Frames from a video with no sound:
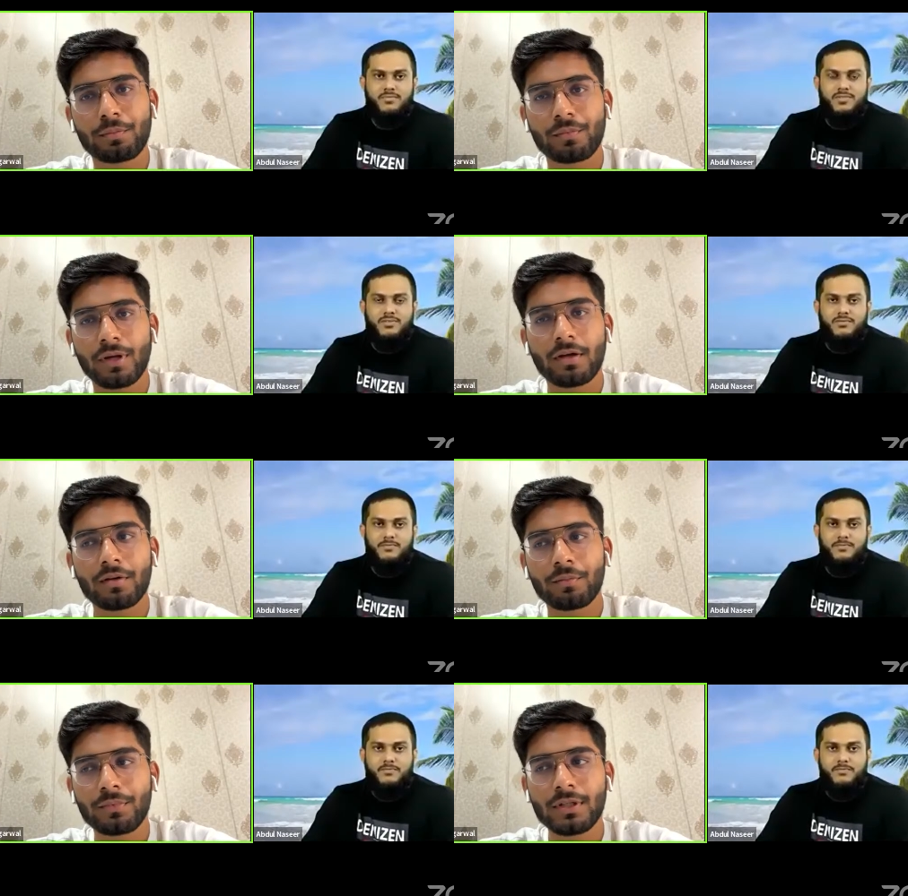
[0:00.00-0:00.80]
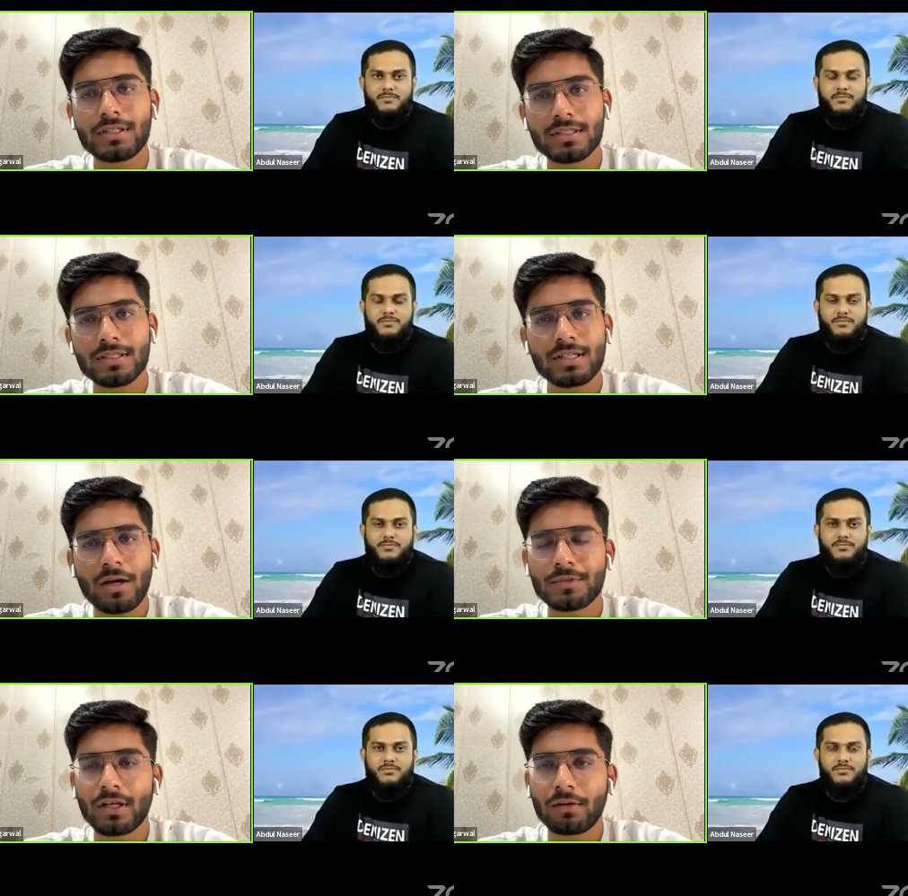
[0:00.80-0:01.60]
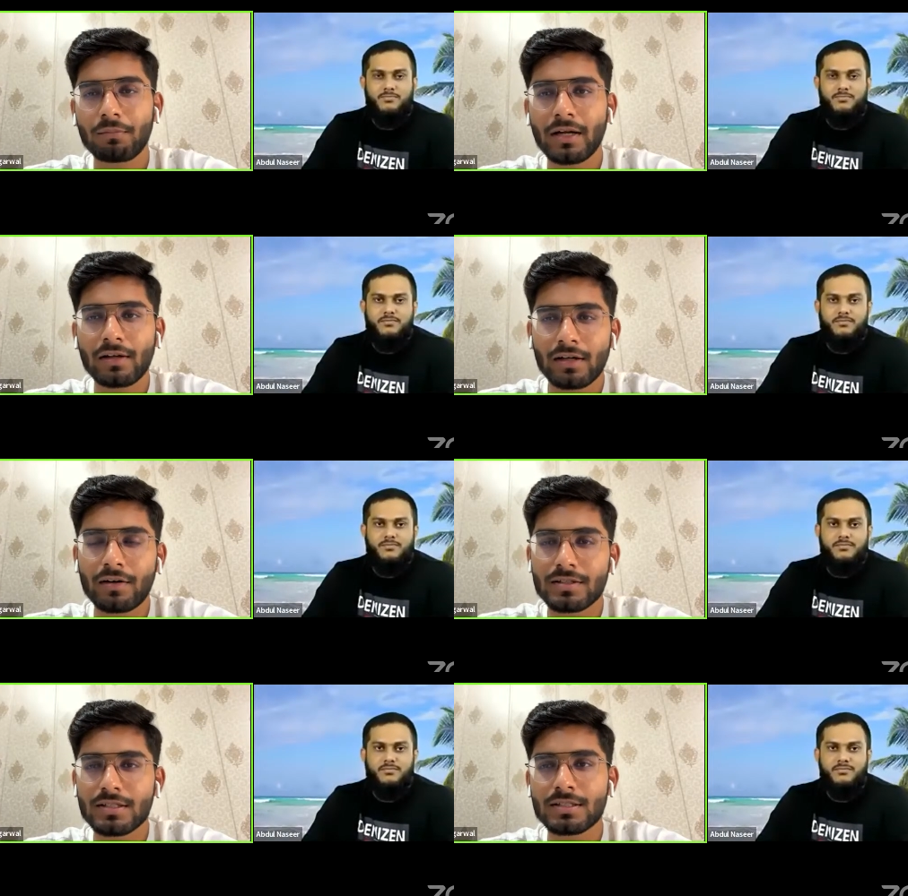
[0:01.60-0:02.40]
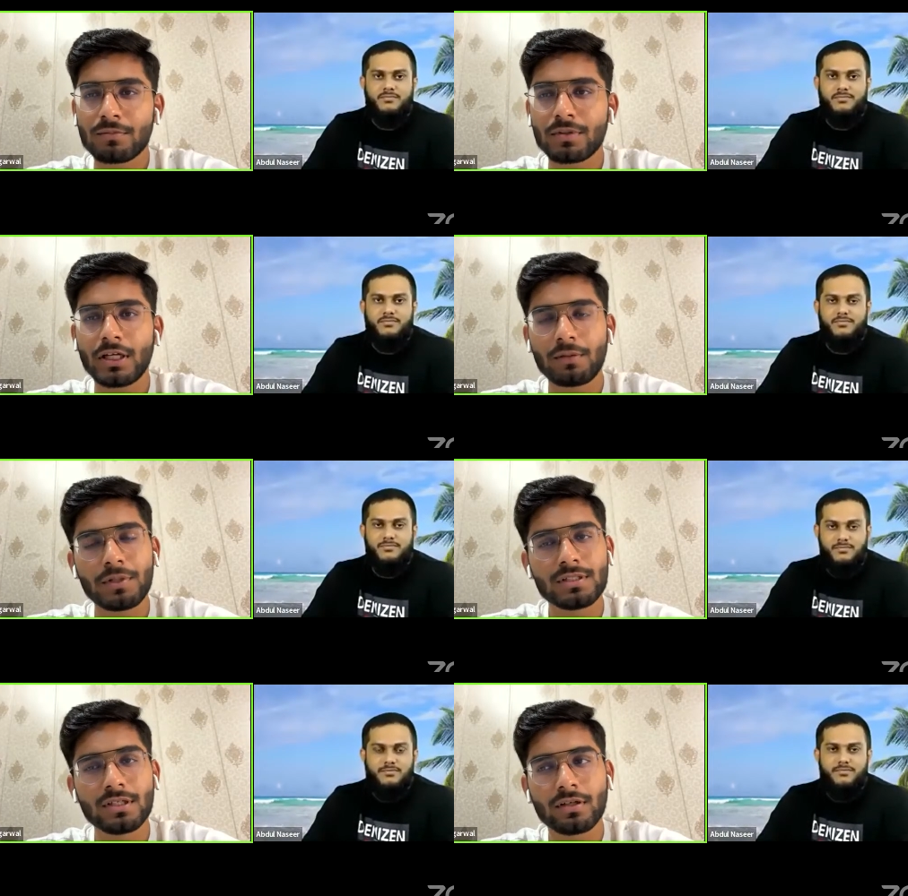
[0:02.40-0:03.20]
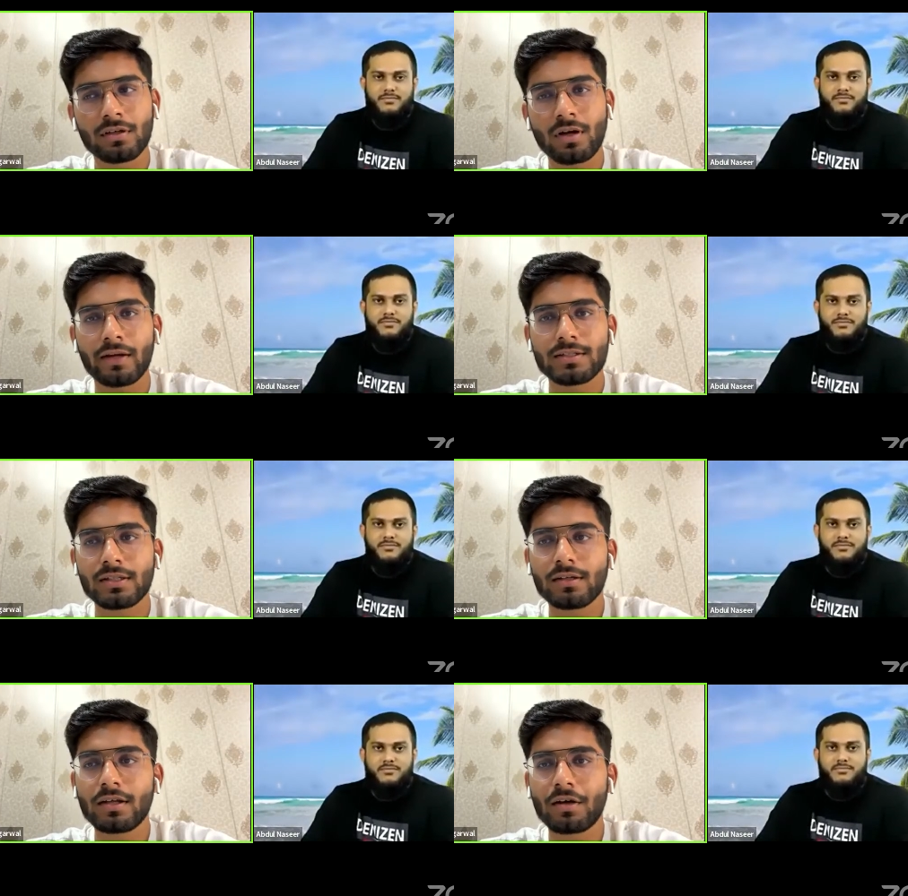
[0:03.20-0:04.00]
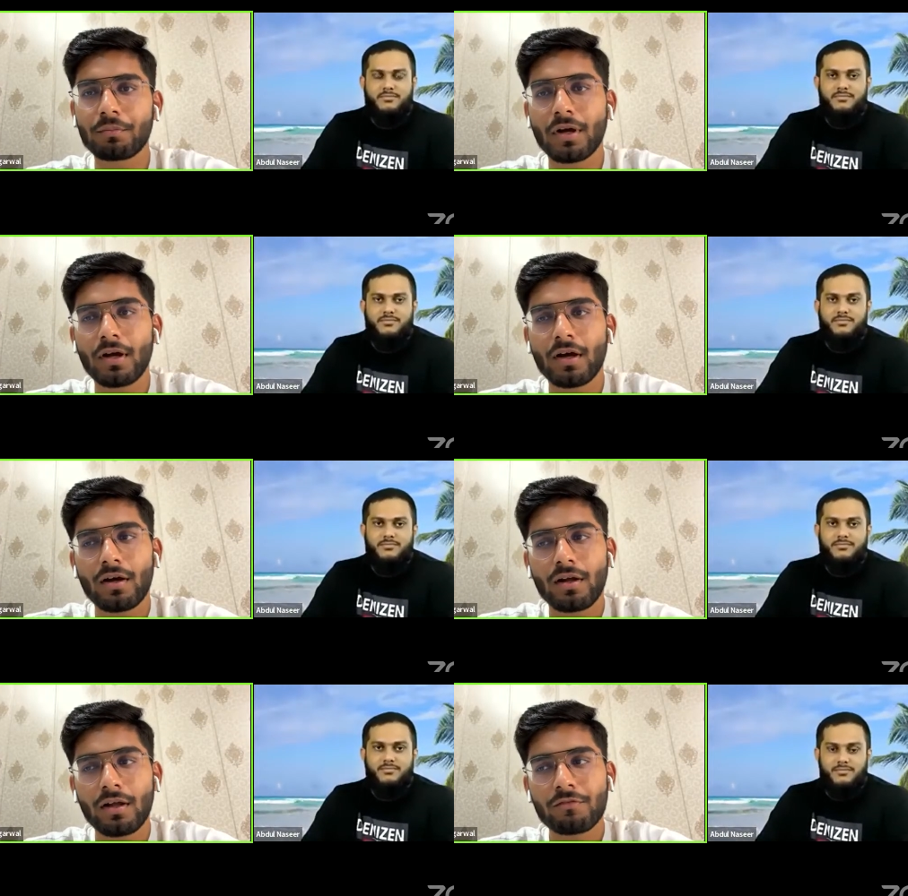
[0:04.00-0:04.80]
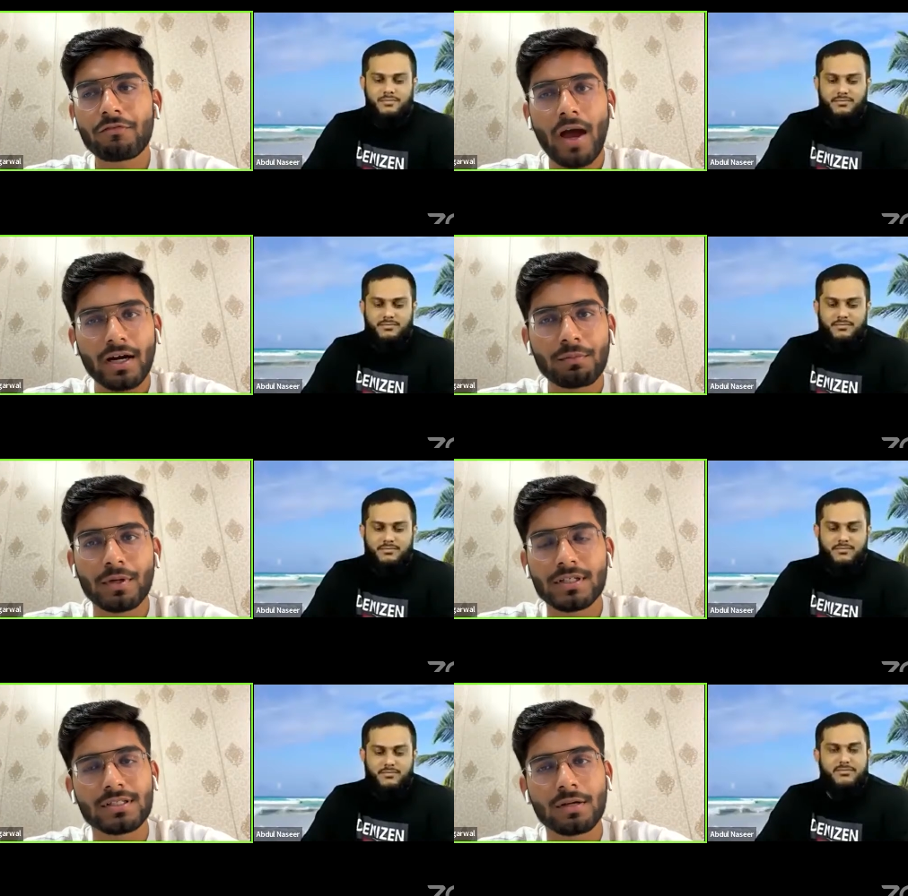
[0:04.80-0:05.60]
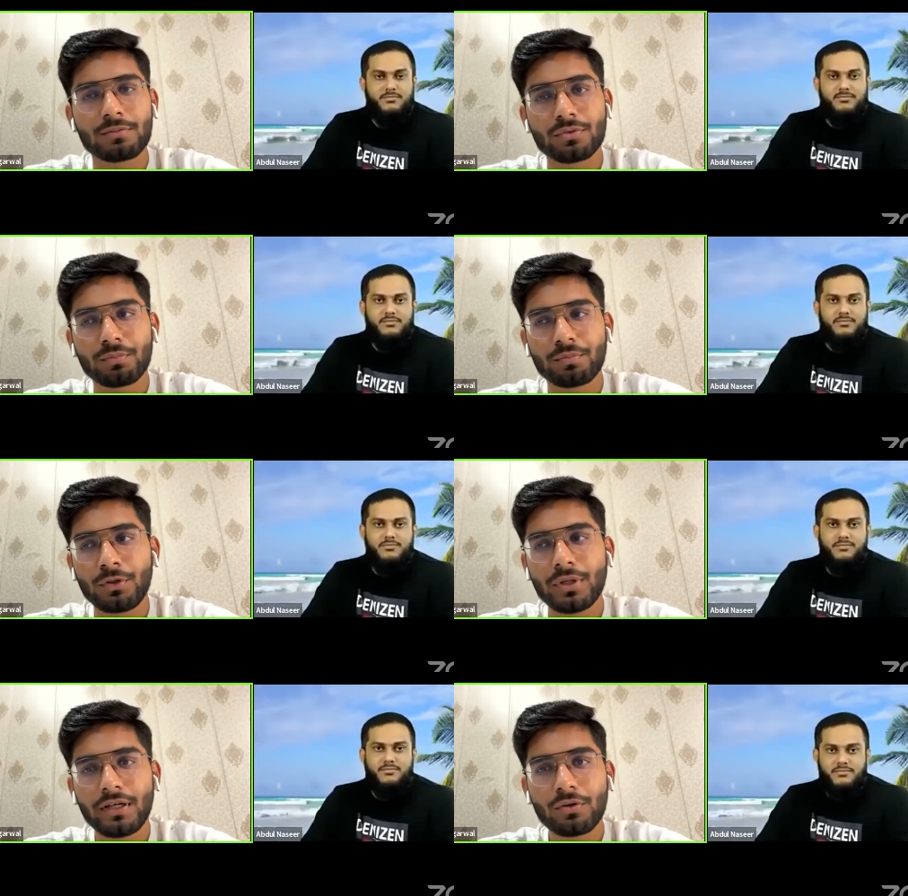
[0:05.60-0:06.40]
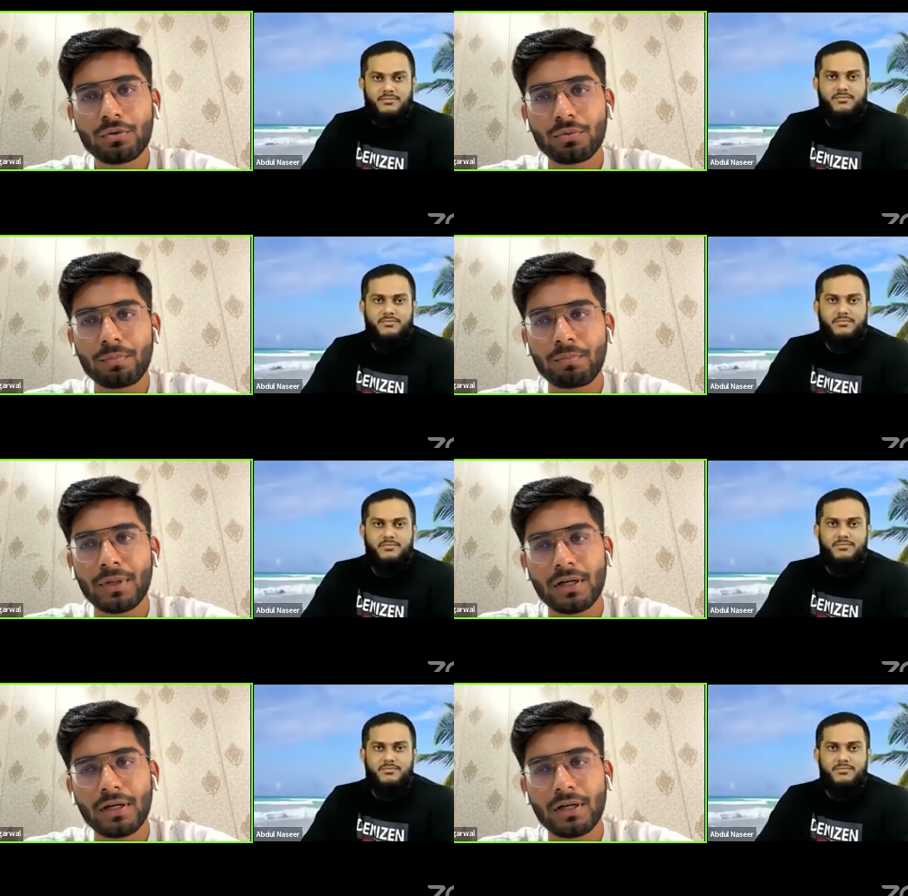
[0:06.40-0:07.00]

Speaker 1: uh, like uh, these exams, like medical entrance exam, NEET, PG, INICET, they are like fact-based exams. So you need to